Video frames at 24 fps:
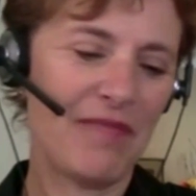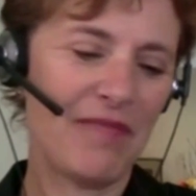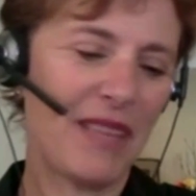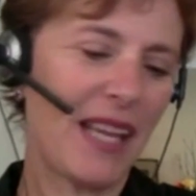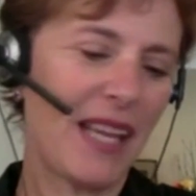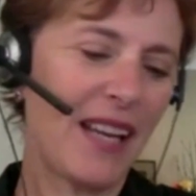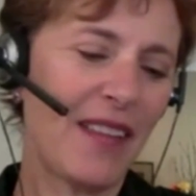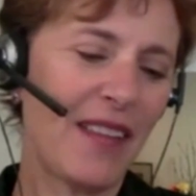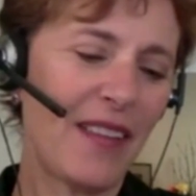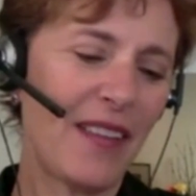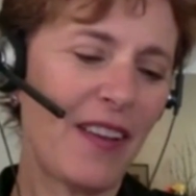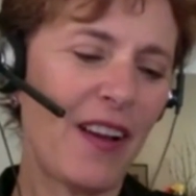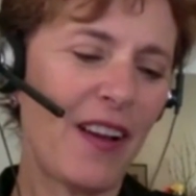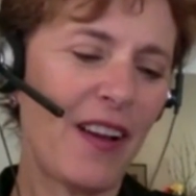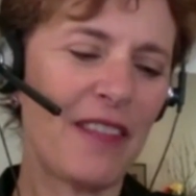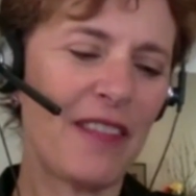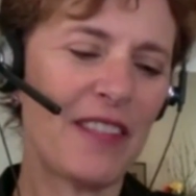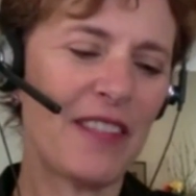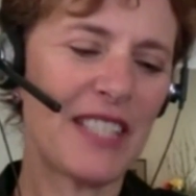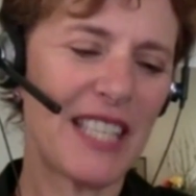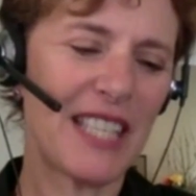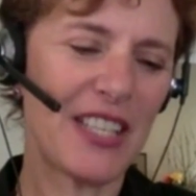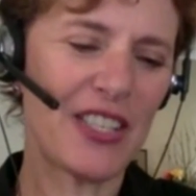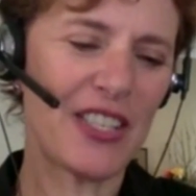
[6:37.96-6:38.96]
Cutting the
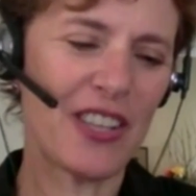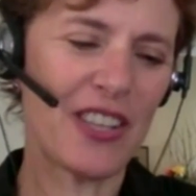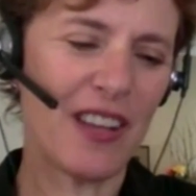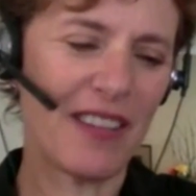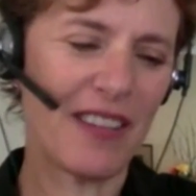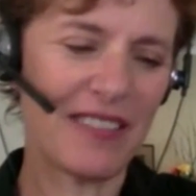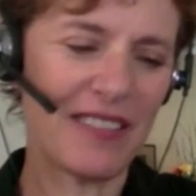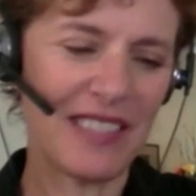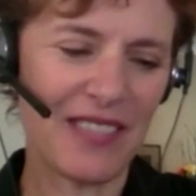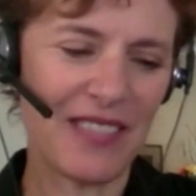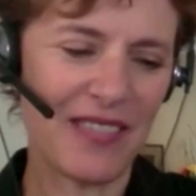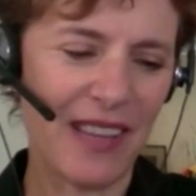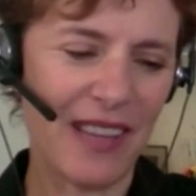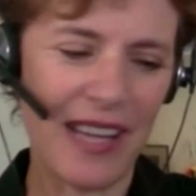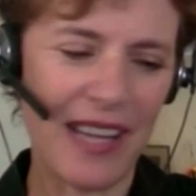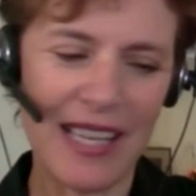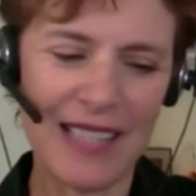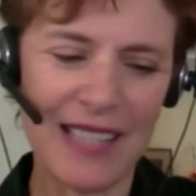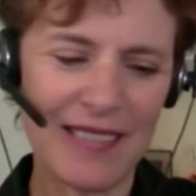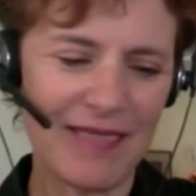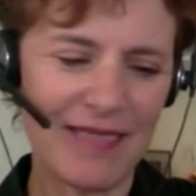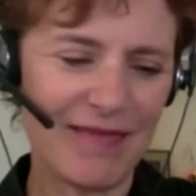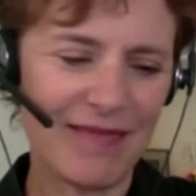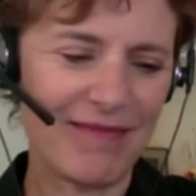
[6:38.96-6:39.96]
conversation off is
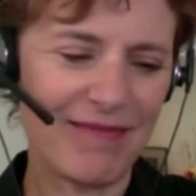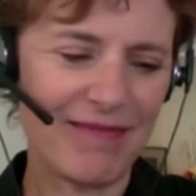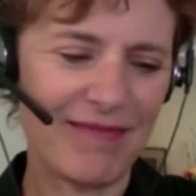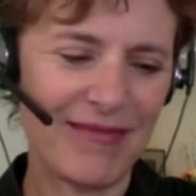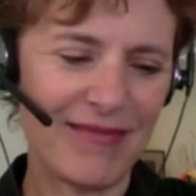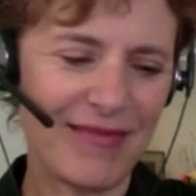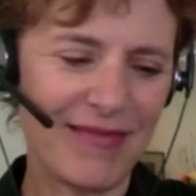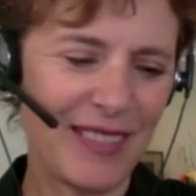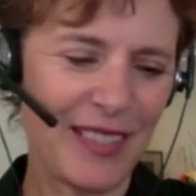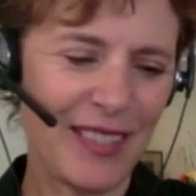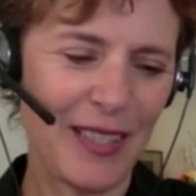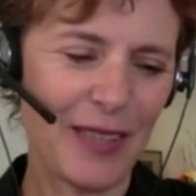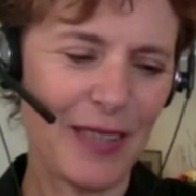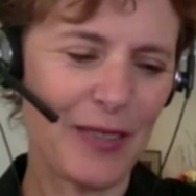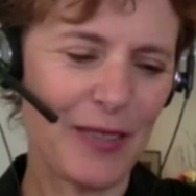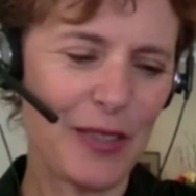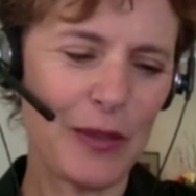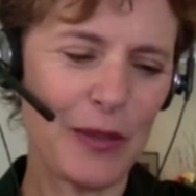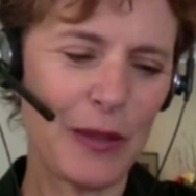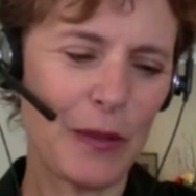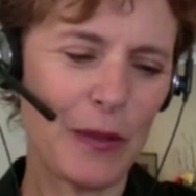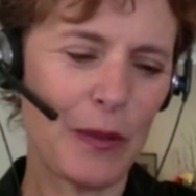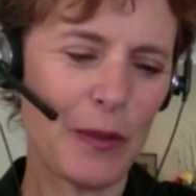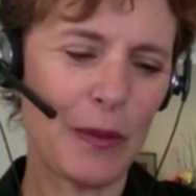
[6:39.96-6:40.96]
fine.
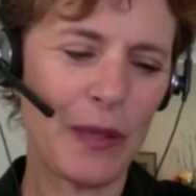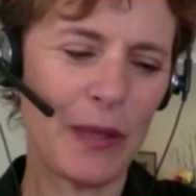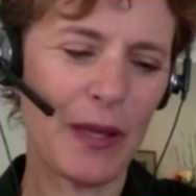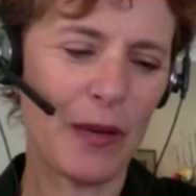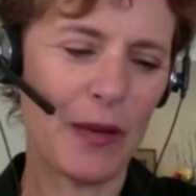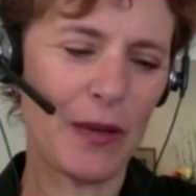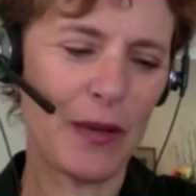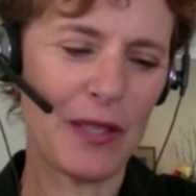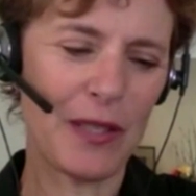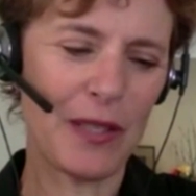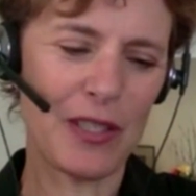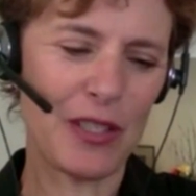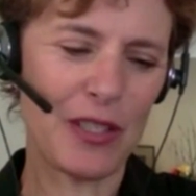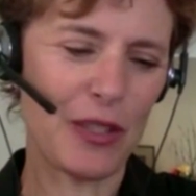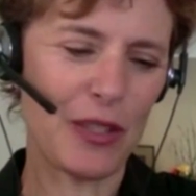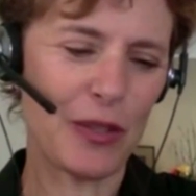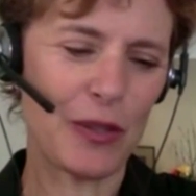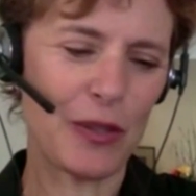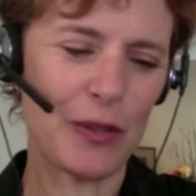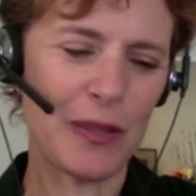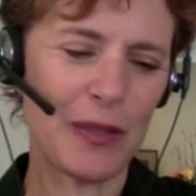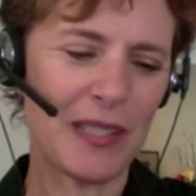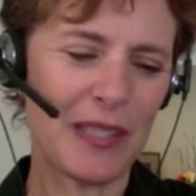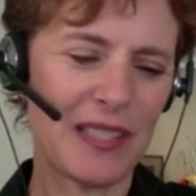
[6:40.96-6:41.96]
Doing what we always
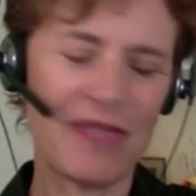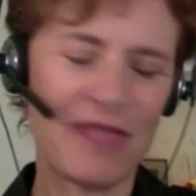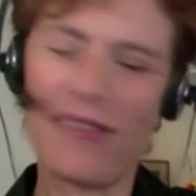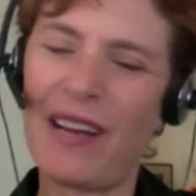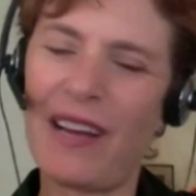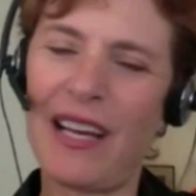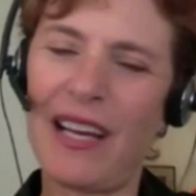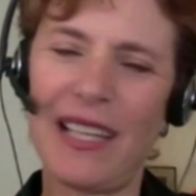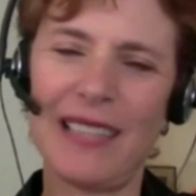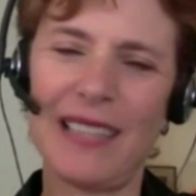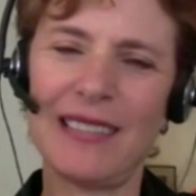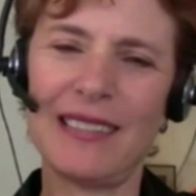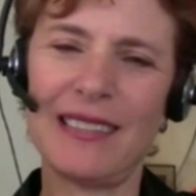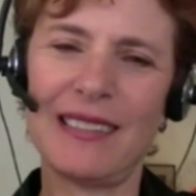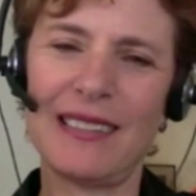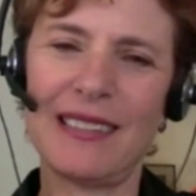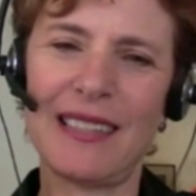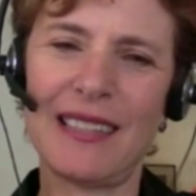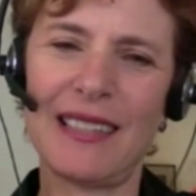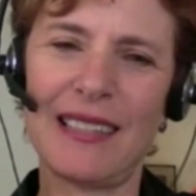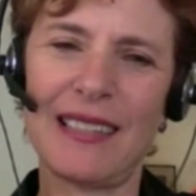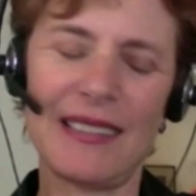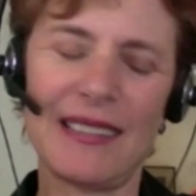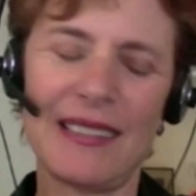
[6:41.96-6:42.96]
do is fine.
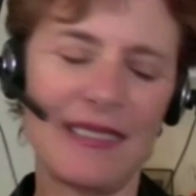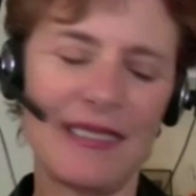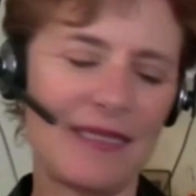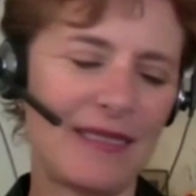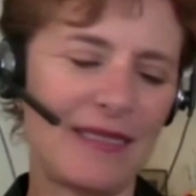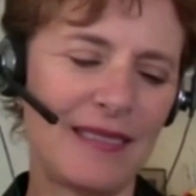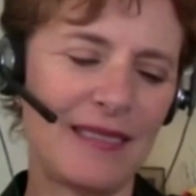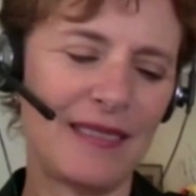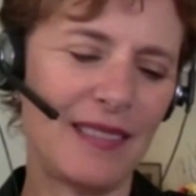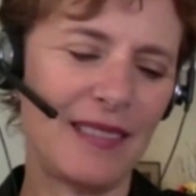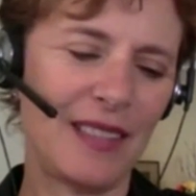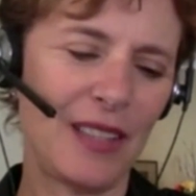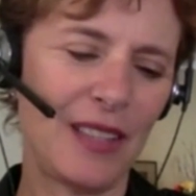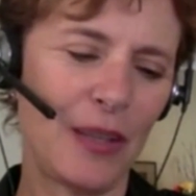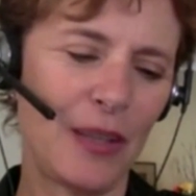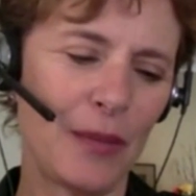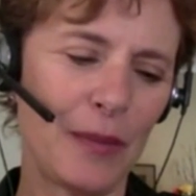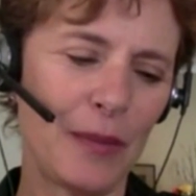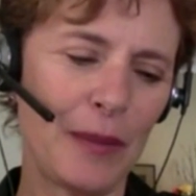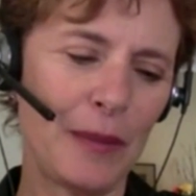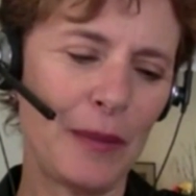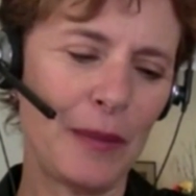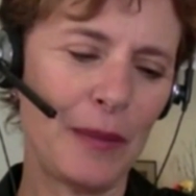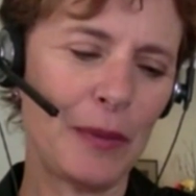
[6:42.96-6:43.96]

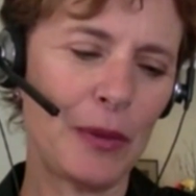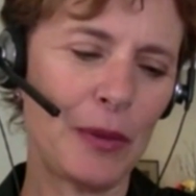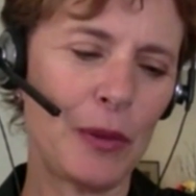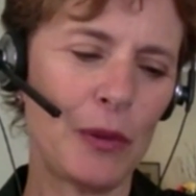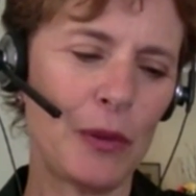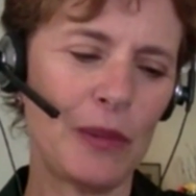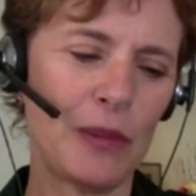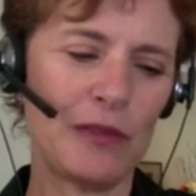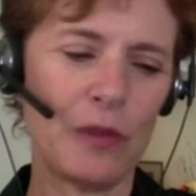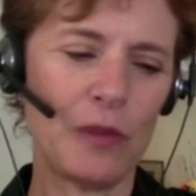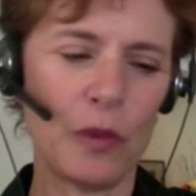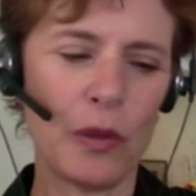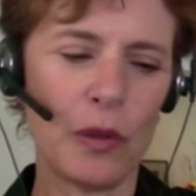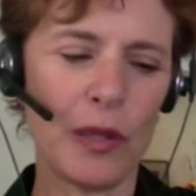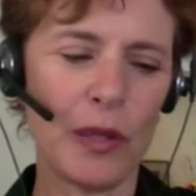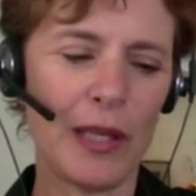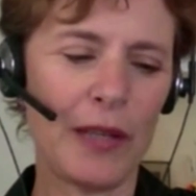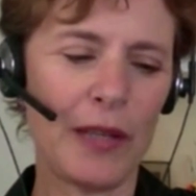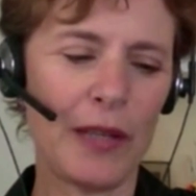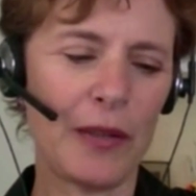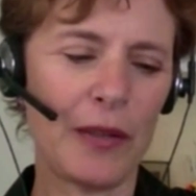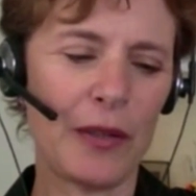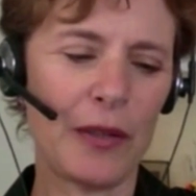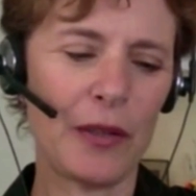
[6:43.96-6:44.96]
People who
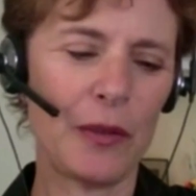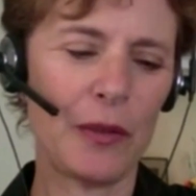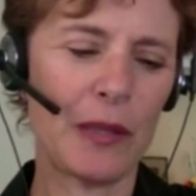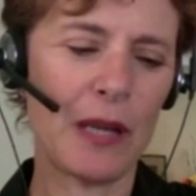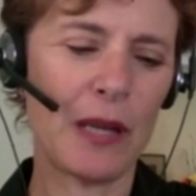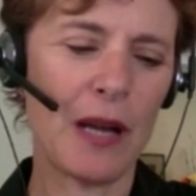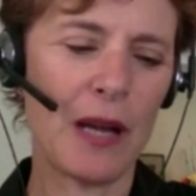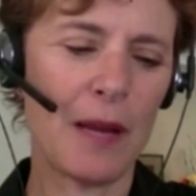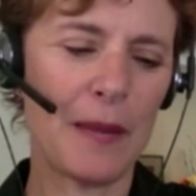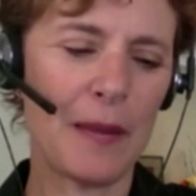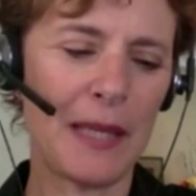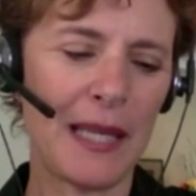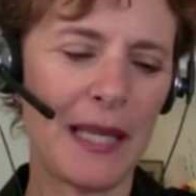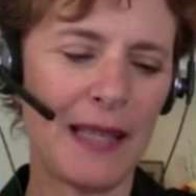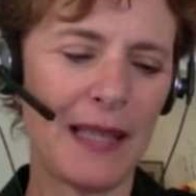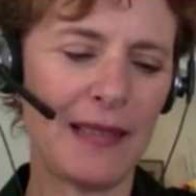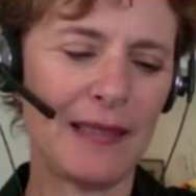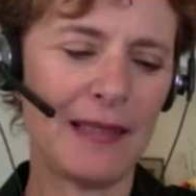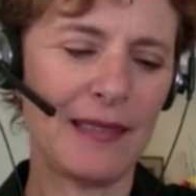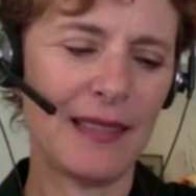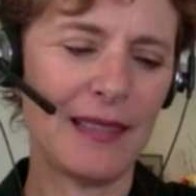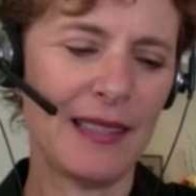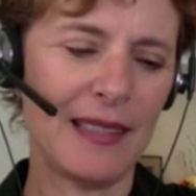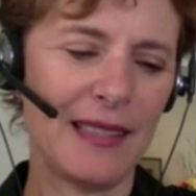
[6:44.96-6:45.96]
avoid or who
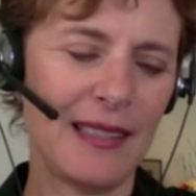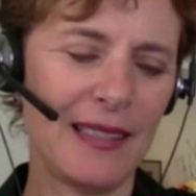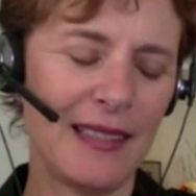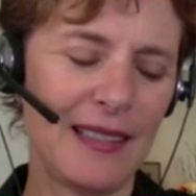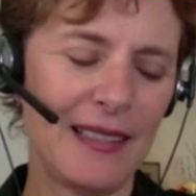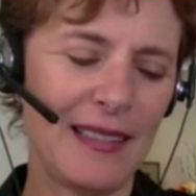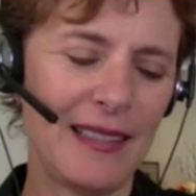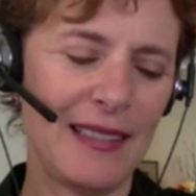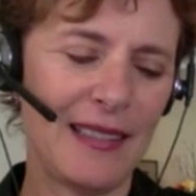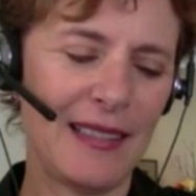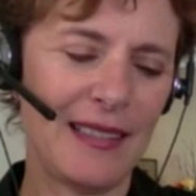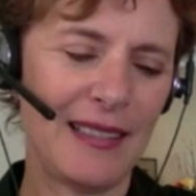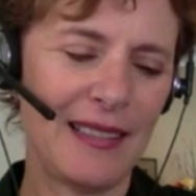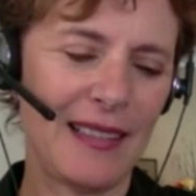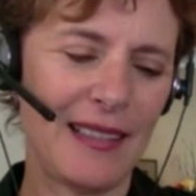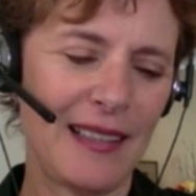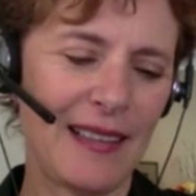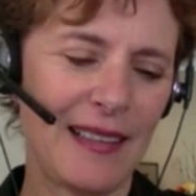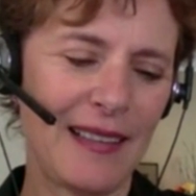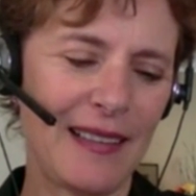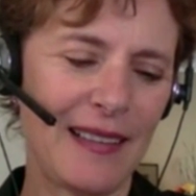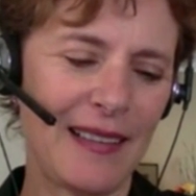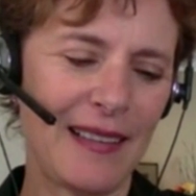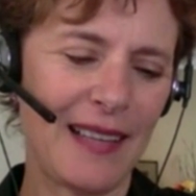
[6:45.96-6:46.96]
accommodate,
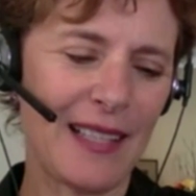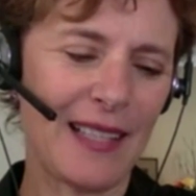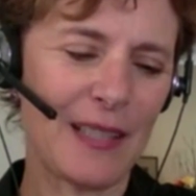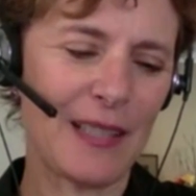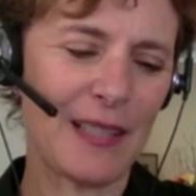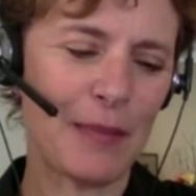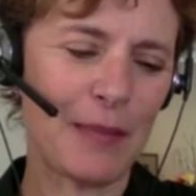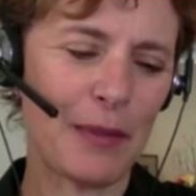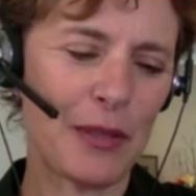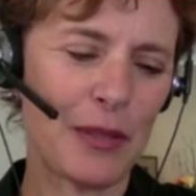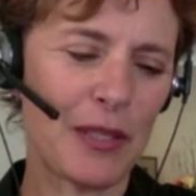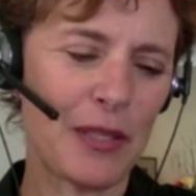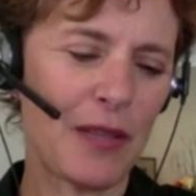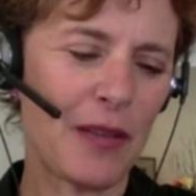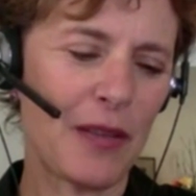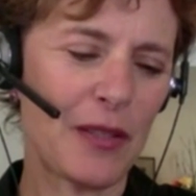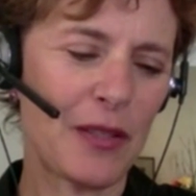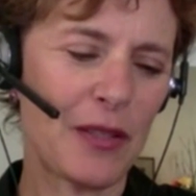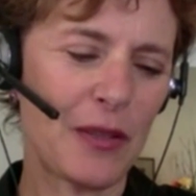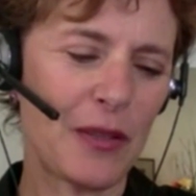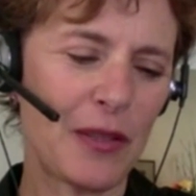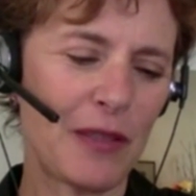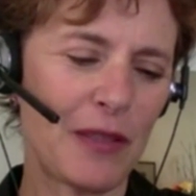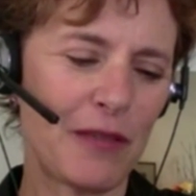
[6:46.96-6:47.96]
as opposed to
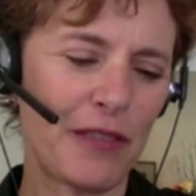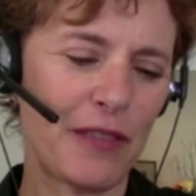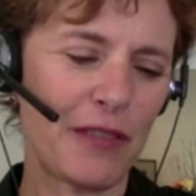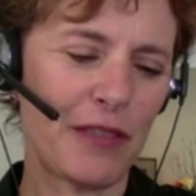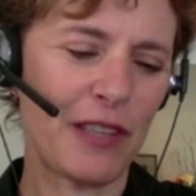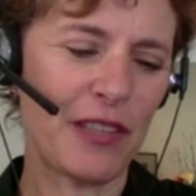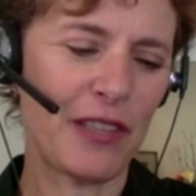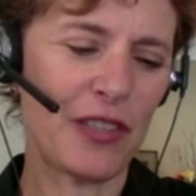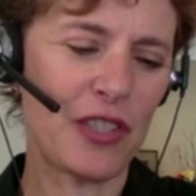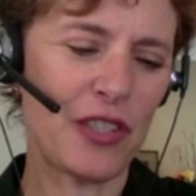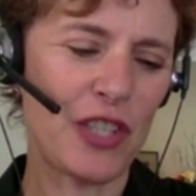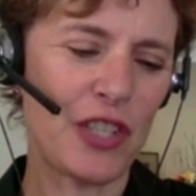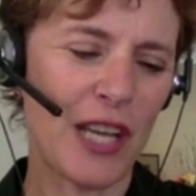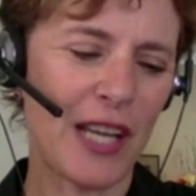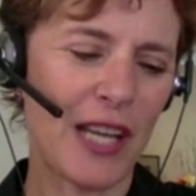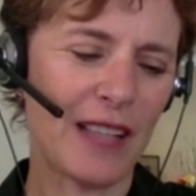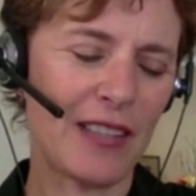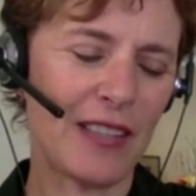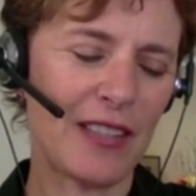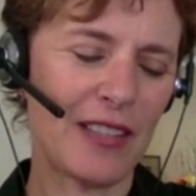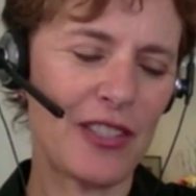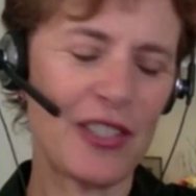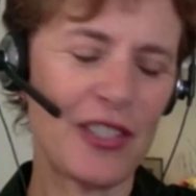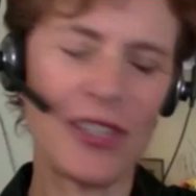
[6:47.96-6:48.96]
those who confront and
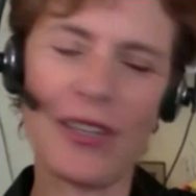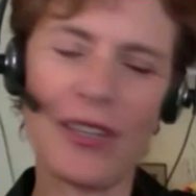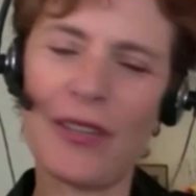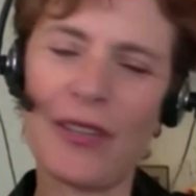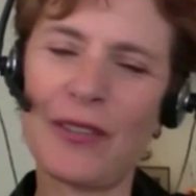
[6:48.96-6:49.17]
challenge,